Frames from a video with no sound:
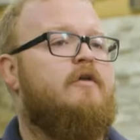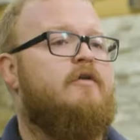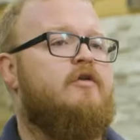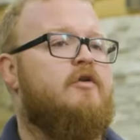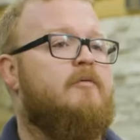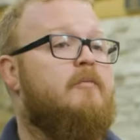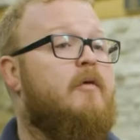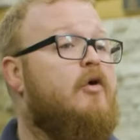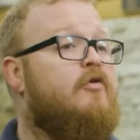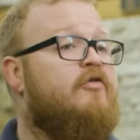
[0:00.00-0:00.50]

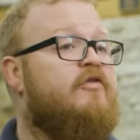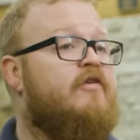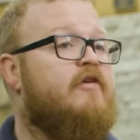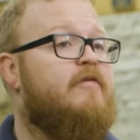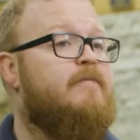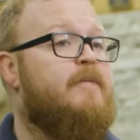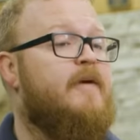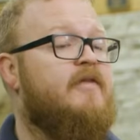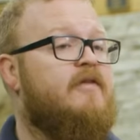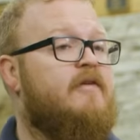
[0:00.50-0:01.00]
Your most
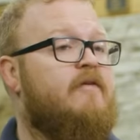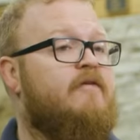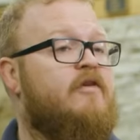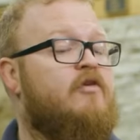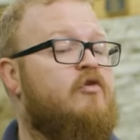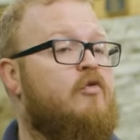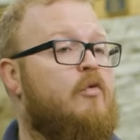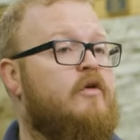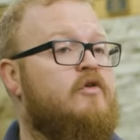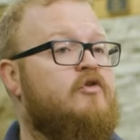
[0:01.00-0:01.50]
expensive
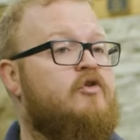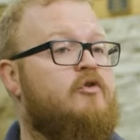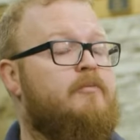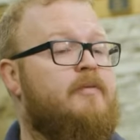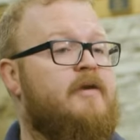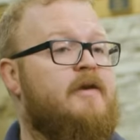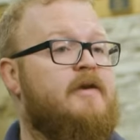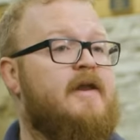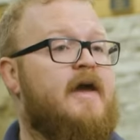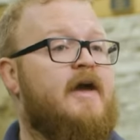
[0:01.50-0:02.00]
is going to
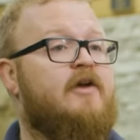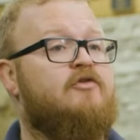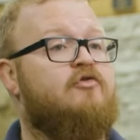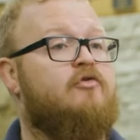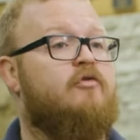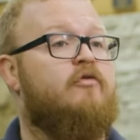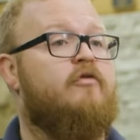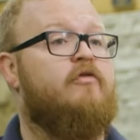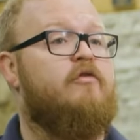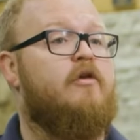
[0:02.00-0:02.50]
be
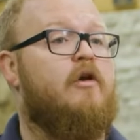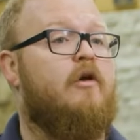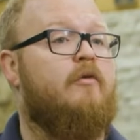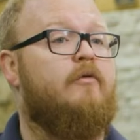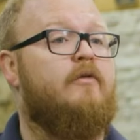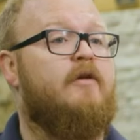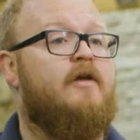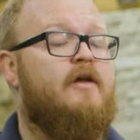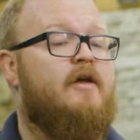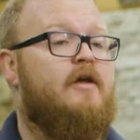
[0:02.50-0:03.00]
natural
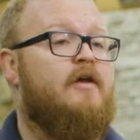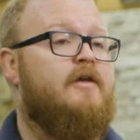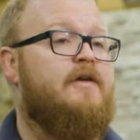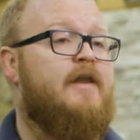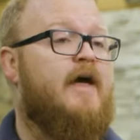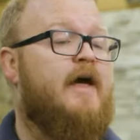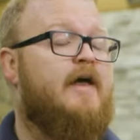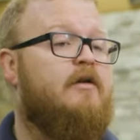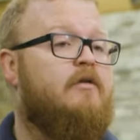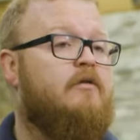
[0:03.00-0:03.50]
stone.
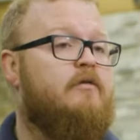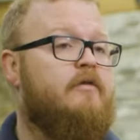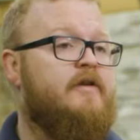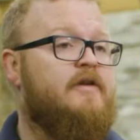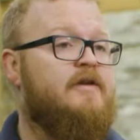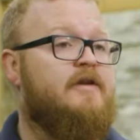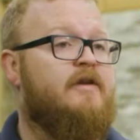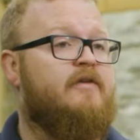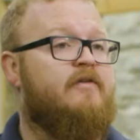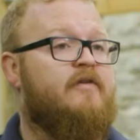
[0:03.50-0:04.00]
Not only
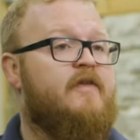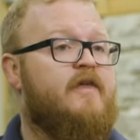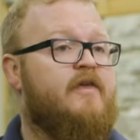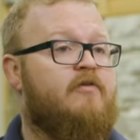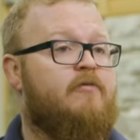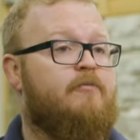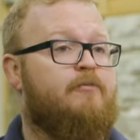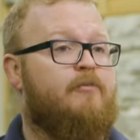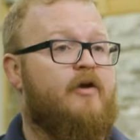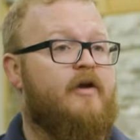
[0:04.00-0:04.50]
does
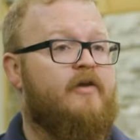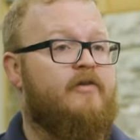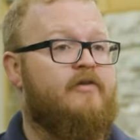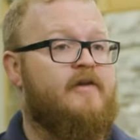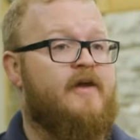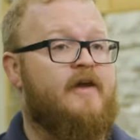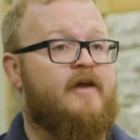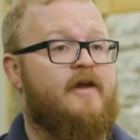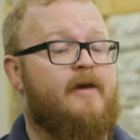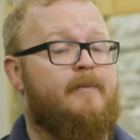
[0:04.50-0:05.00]
this price
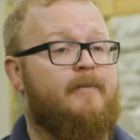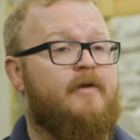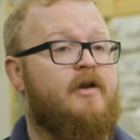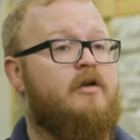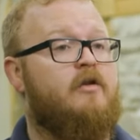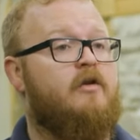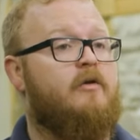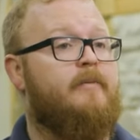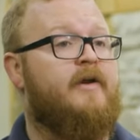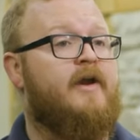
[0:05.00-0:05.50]
tag come in a
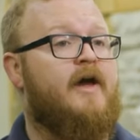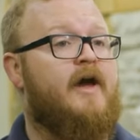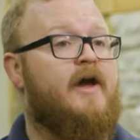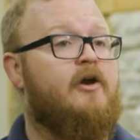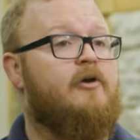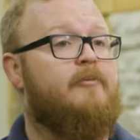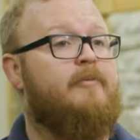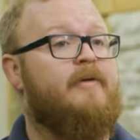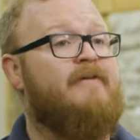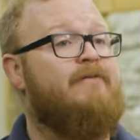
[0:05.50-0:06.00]
little bit
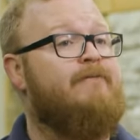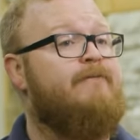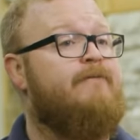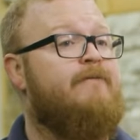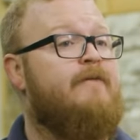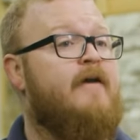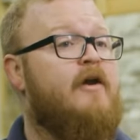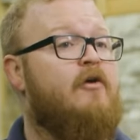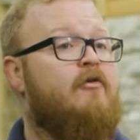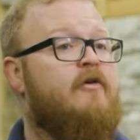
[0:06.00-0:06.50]
higher, but it
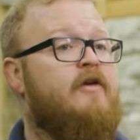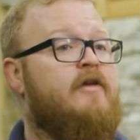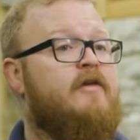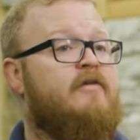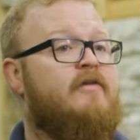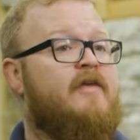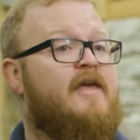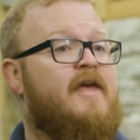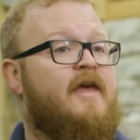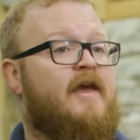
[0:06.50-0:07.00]

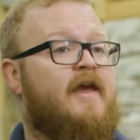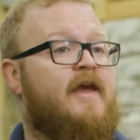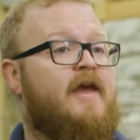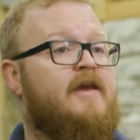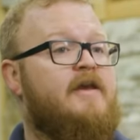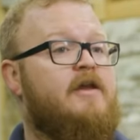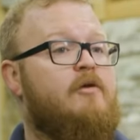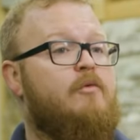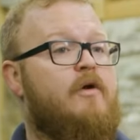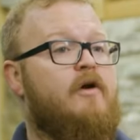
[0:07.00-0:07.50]
varies
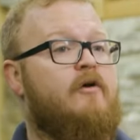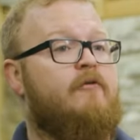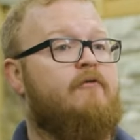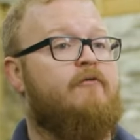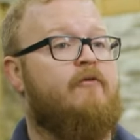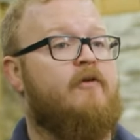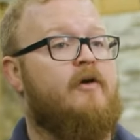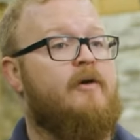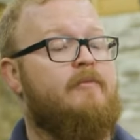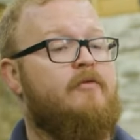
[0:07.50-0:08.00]
anywhere
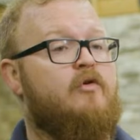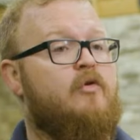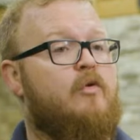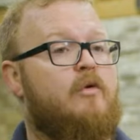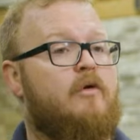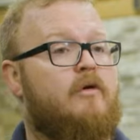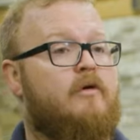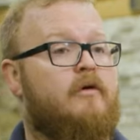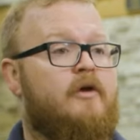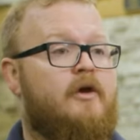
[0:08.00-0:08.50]
from
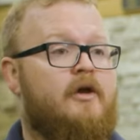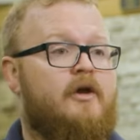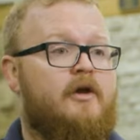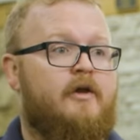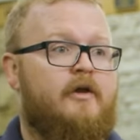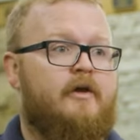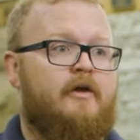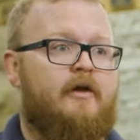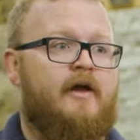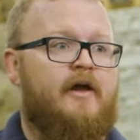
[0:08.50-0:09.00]
your
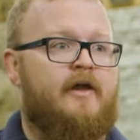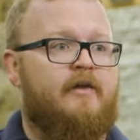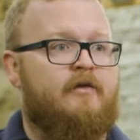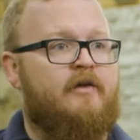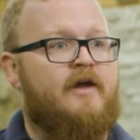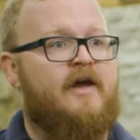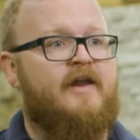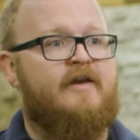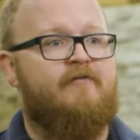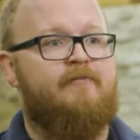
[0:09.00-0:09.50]

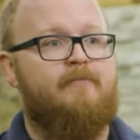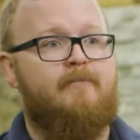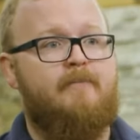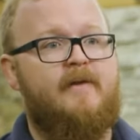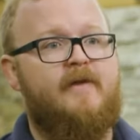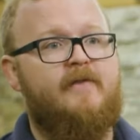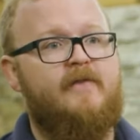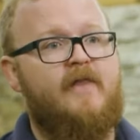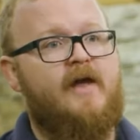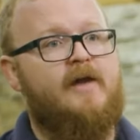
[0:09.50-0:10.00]
kind of
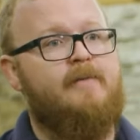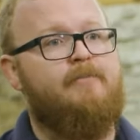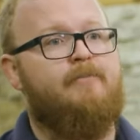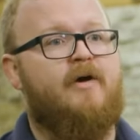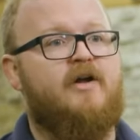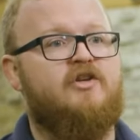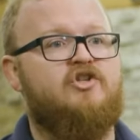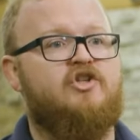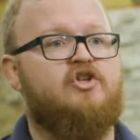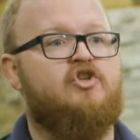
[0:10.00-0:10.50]
midline
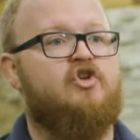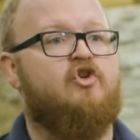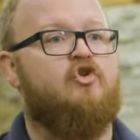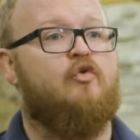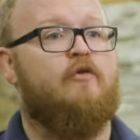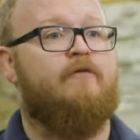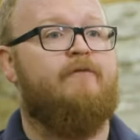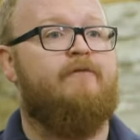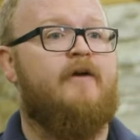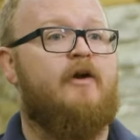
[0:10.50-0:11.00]
budget to
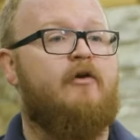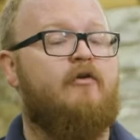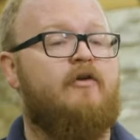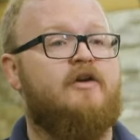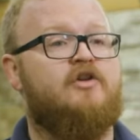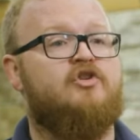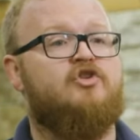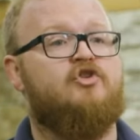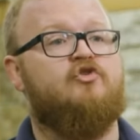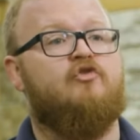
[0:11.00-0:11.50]
your very
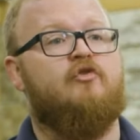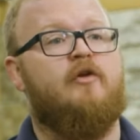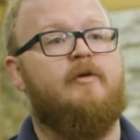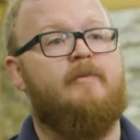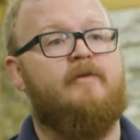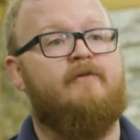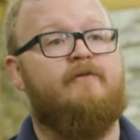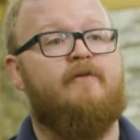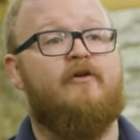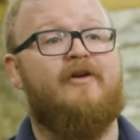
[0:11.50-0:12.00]
extreme
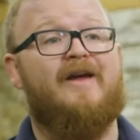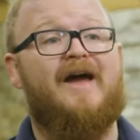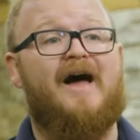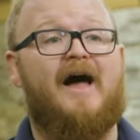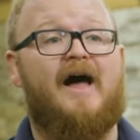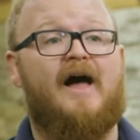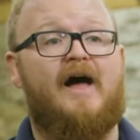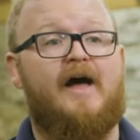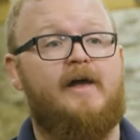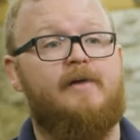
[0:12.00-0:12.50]
and very
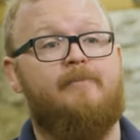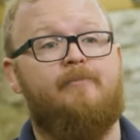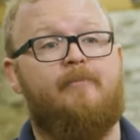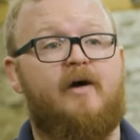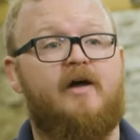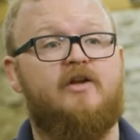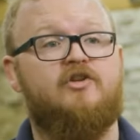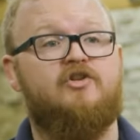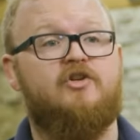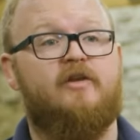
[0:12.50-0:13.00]
high
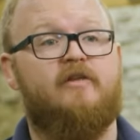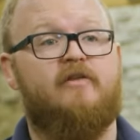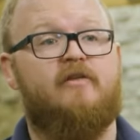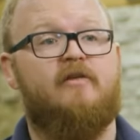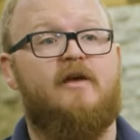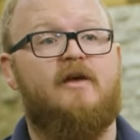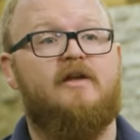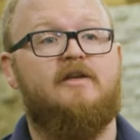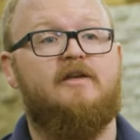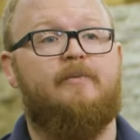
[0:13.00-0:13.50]
budgets,
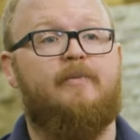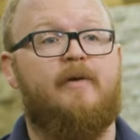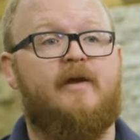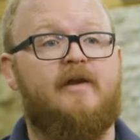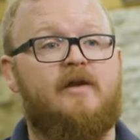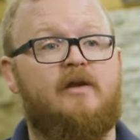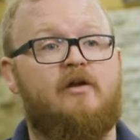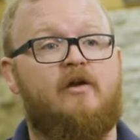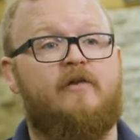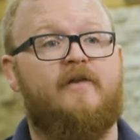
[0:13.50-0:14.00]

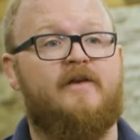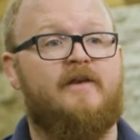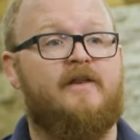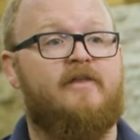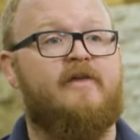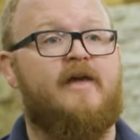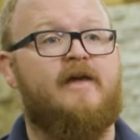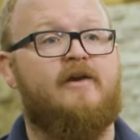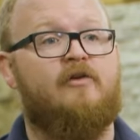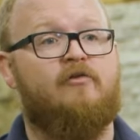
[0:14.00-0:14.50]
depending on the
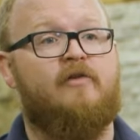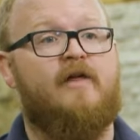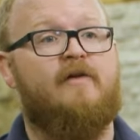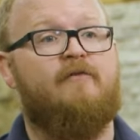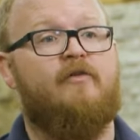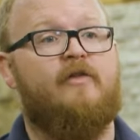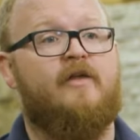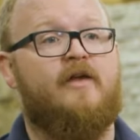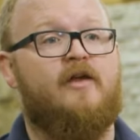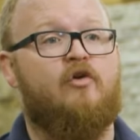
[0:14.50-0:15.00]
designer
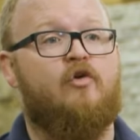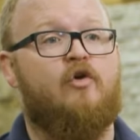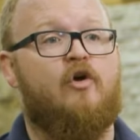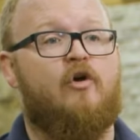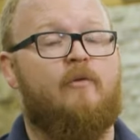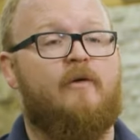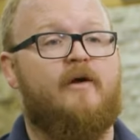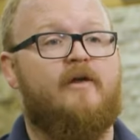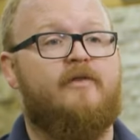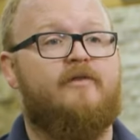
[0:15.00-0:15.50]
level that you
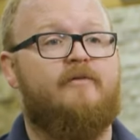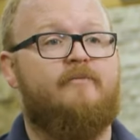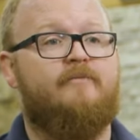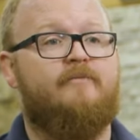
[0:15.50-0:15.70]
go with.